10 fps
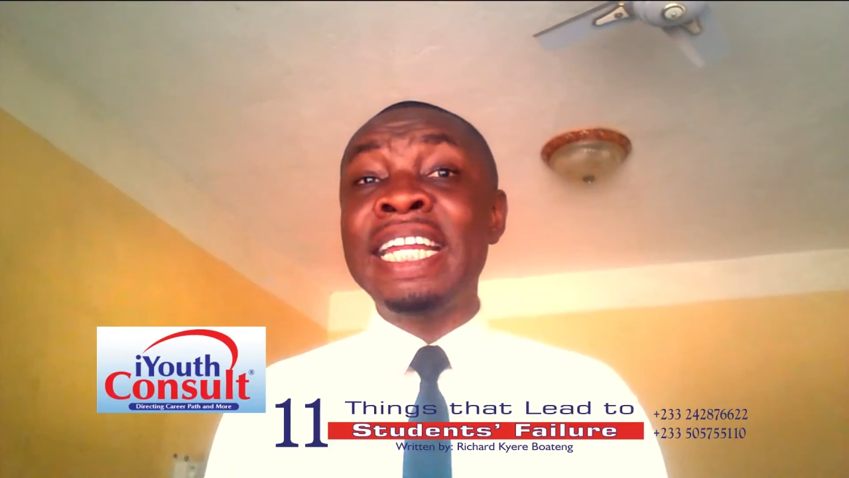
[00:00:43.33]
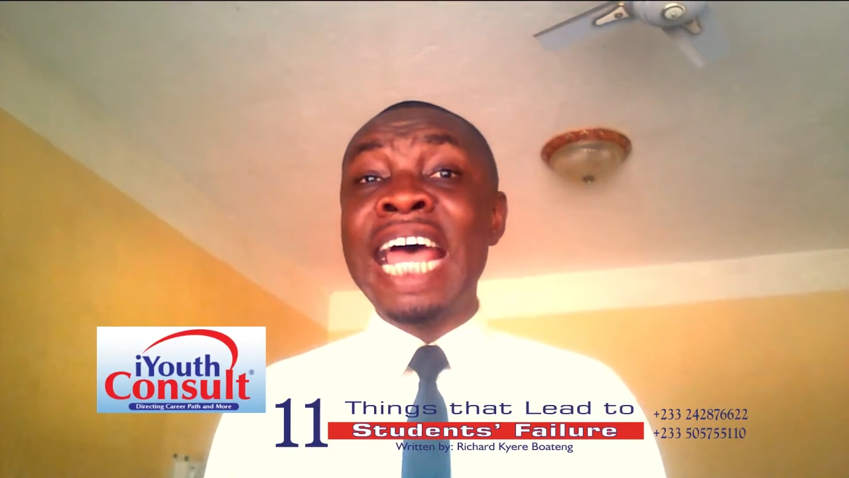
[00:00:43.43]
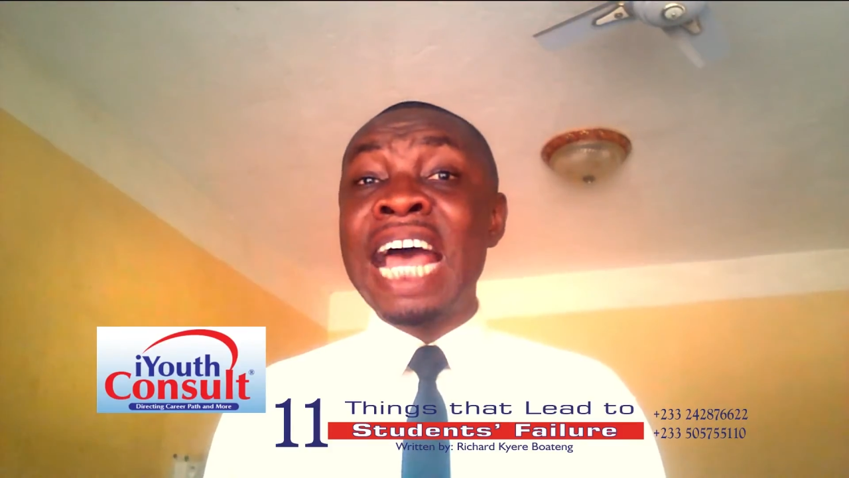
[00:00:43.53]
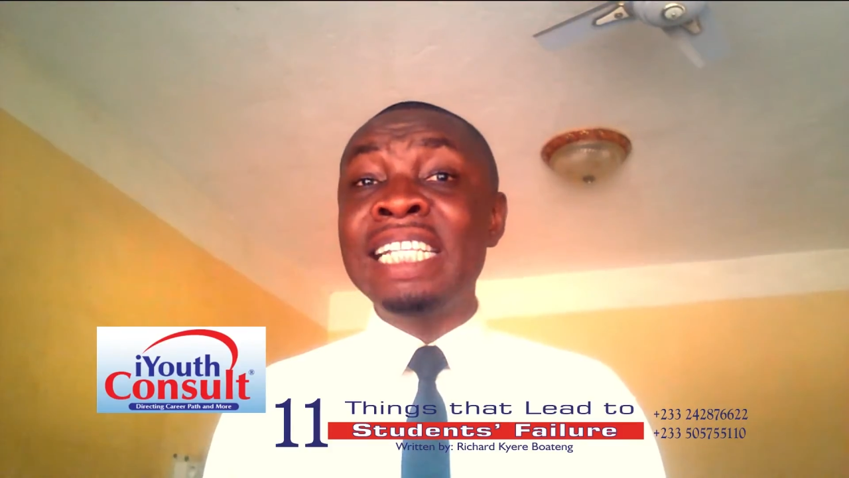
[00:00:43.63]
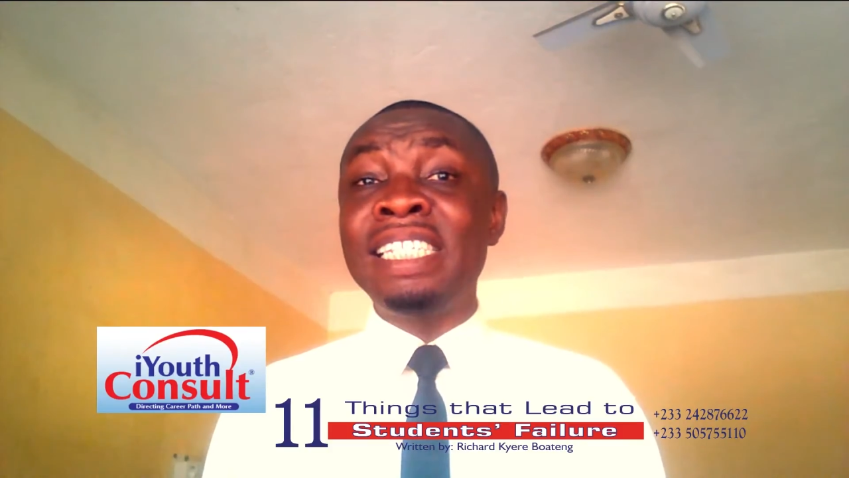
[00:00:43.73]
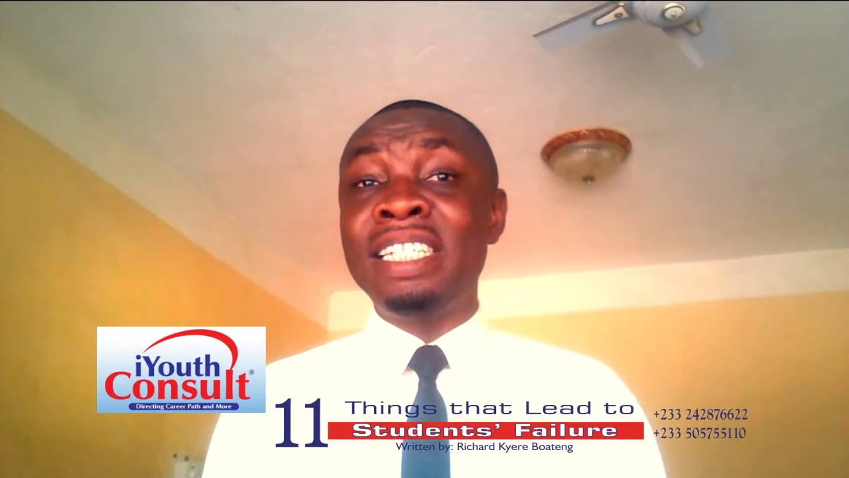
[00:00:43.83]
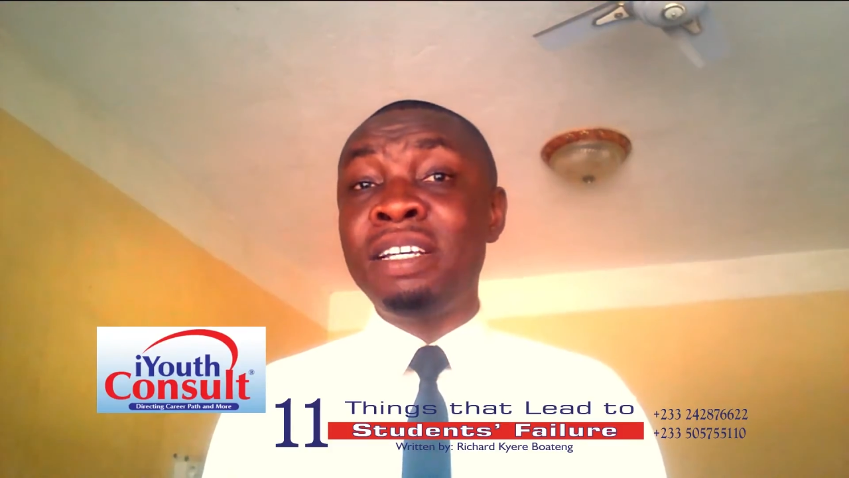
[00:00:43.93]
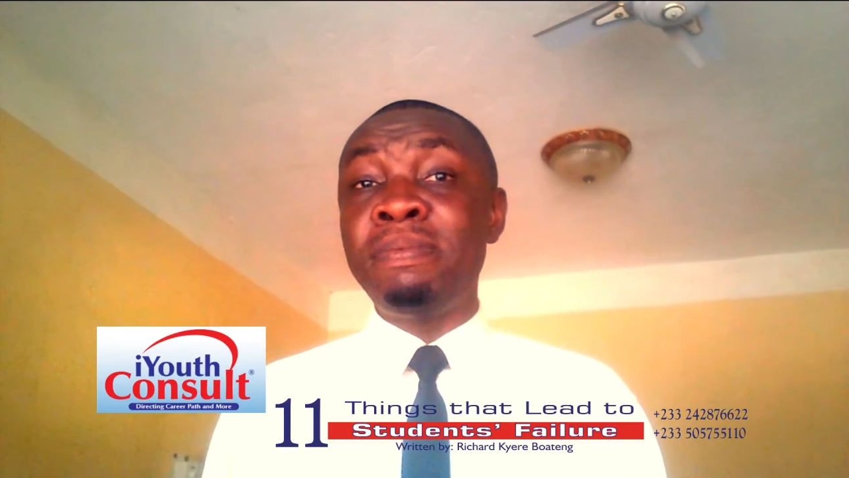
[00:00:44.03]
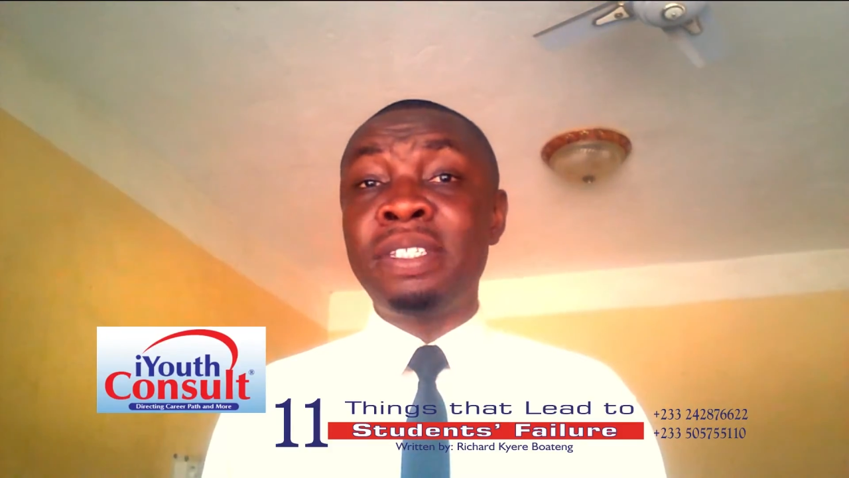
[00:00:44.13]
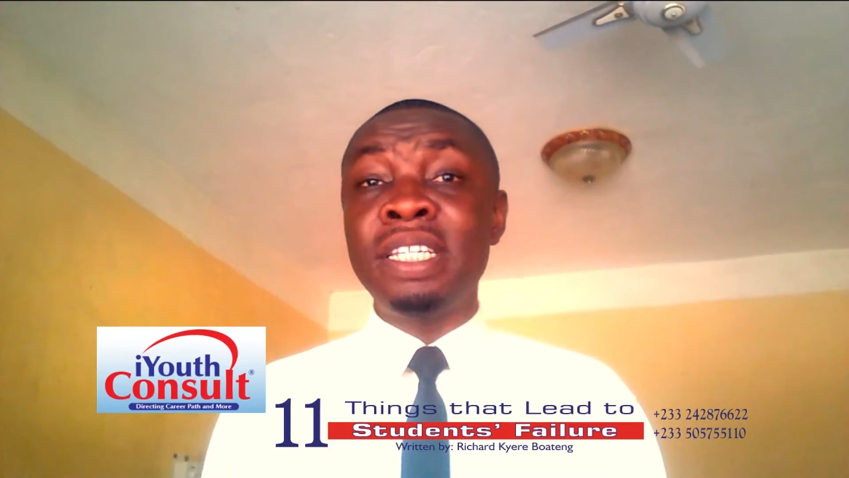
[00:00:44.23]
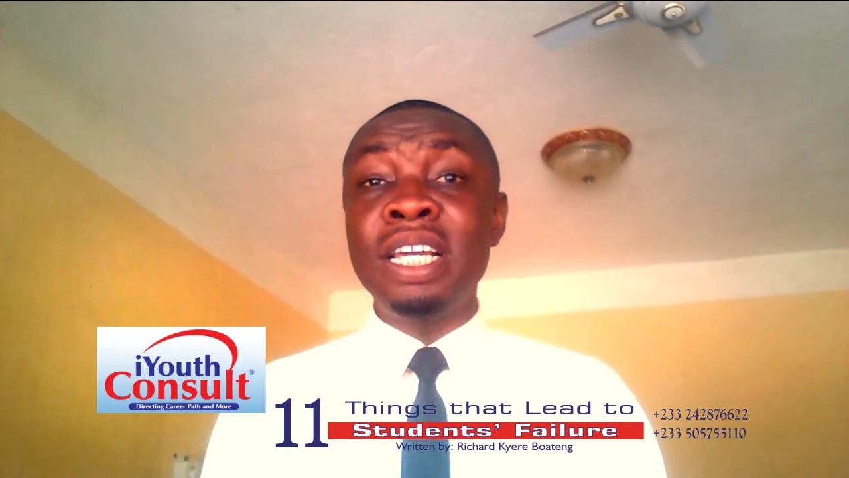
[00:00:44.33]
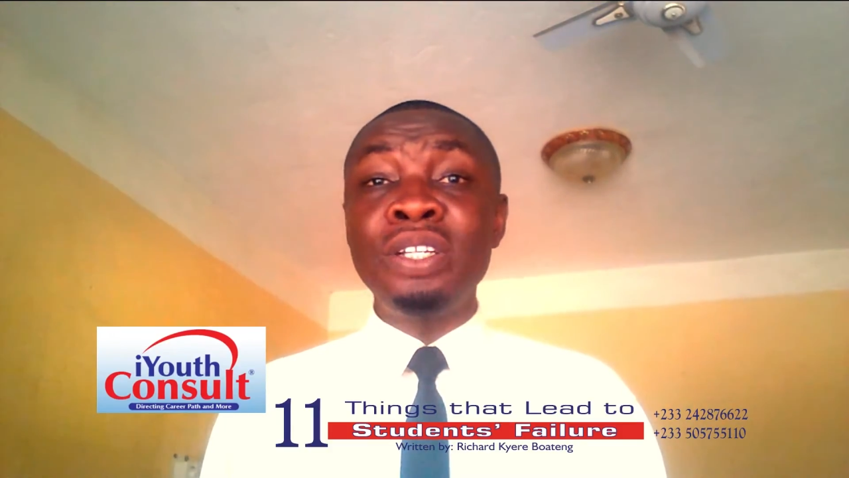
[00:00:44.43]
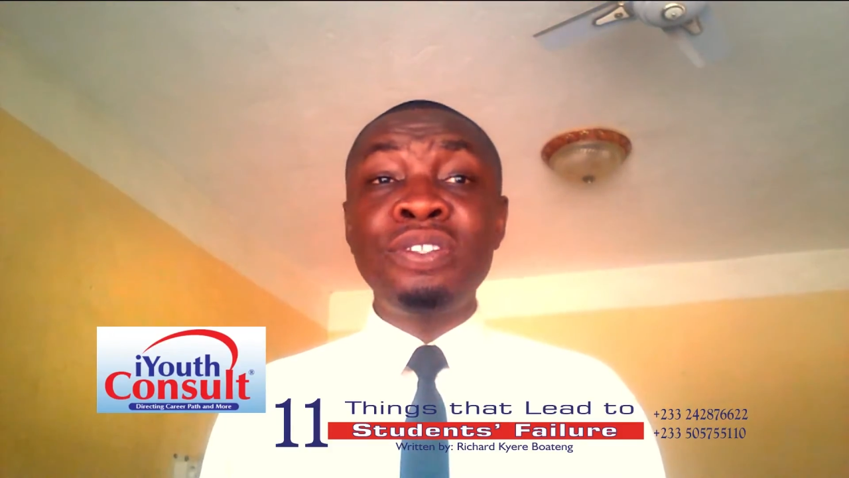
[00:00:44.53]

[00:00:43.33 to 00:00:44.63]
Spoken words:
an antidote